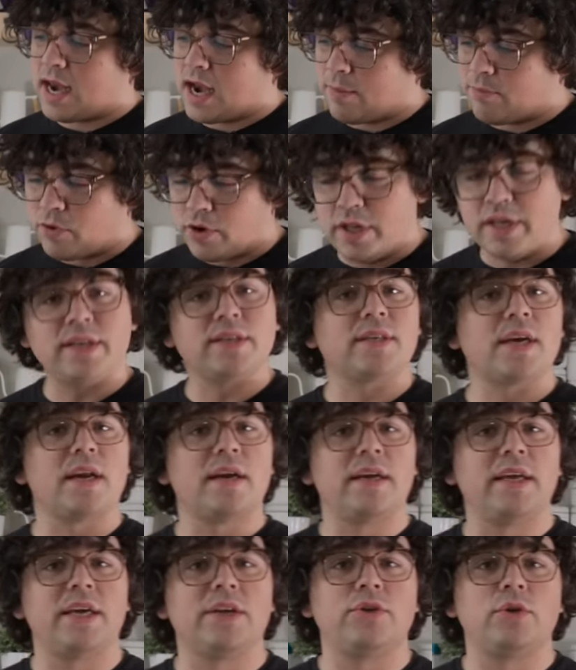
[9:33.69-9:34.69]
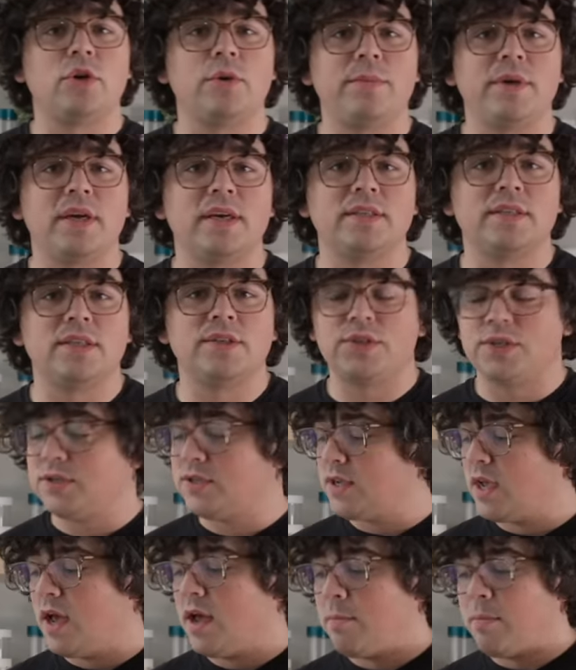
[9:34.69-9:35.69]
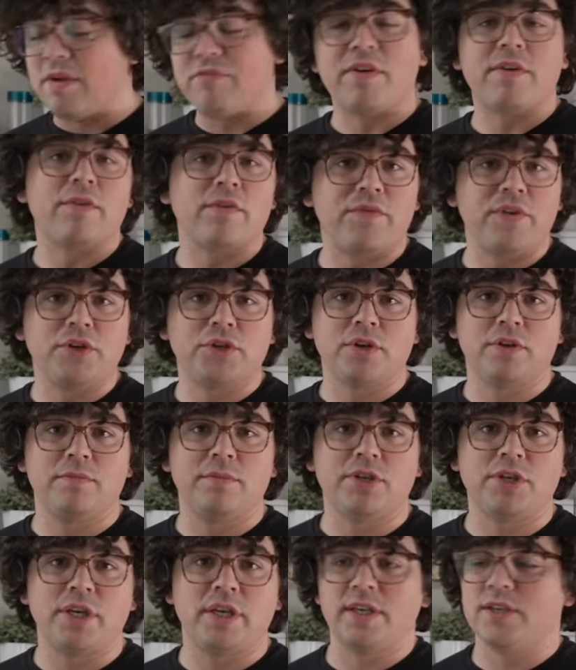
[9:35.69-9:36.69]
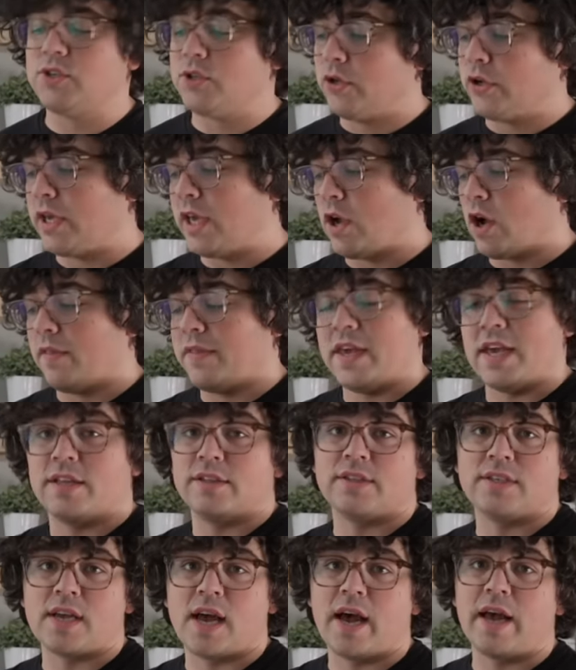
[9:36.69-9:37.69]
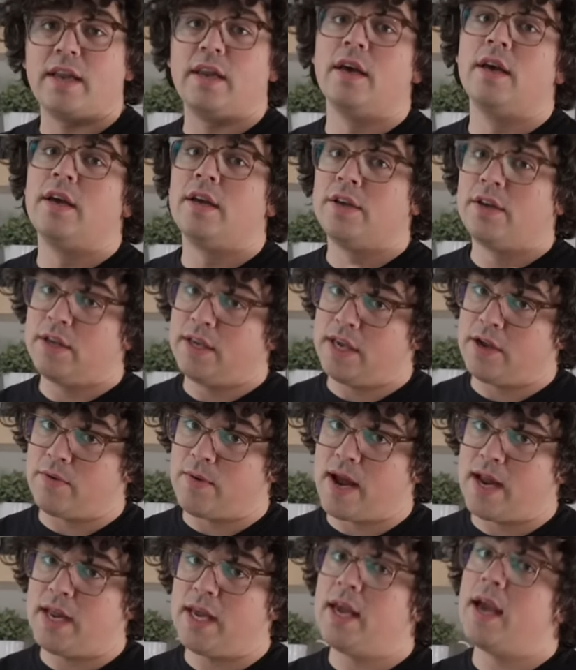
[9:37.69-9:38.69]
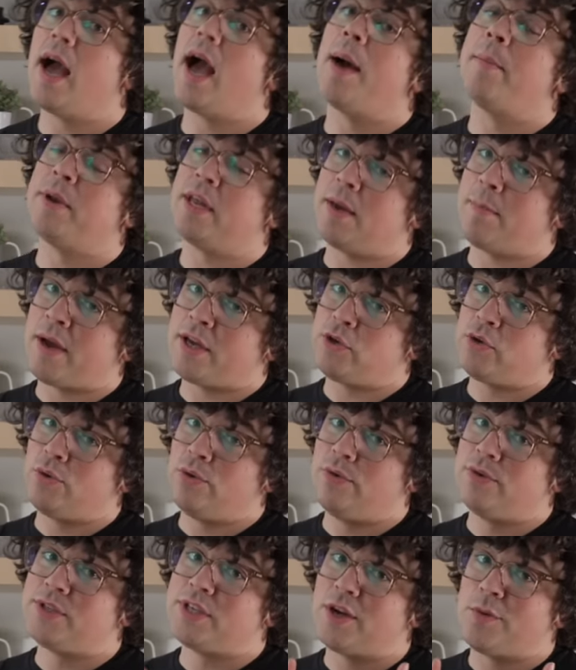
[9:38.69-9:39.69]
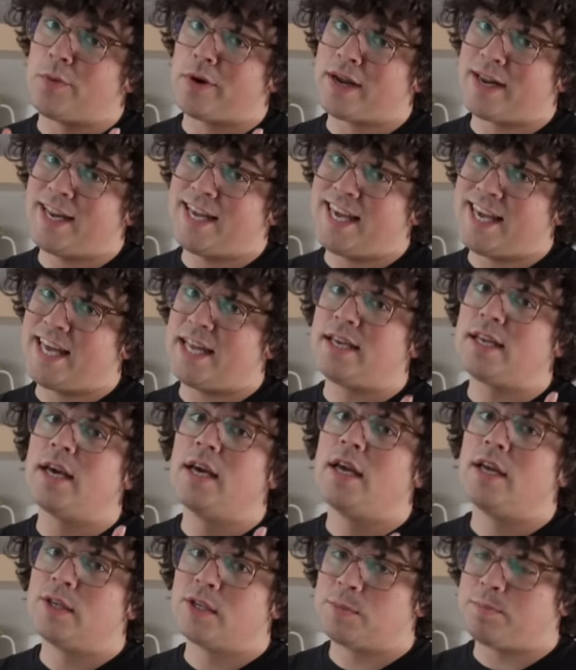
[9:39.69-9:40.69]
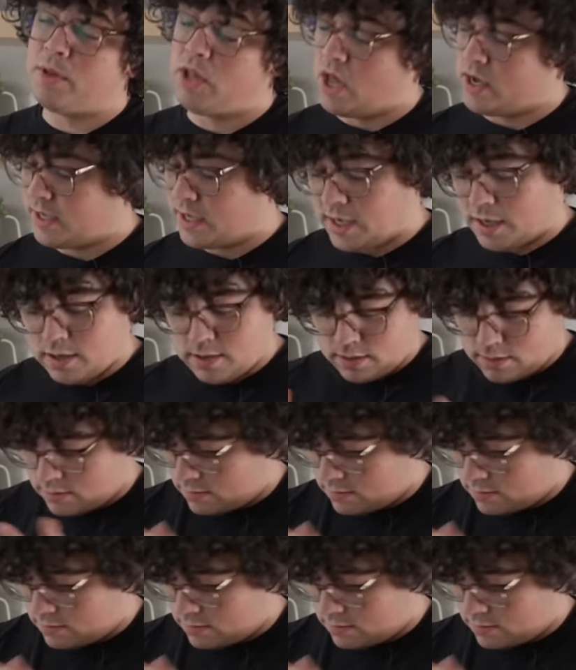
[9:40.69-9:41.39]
And I'm really excited to get to it because this is my favorite feature of the machine, is looking on the inside. Get ready, I'm gonna get my tools and we're gonna get spelunking.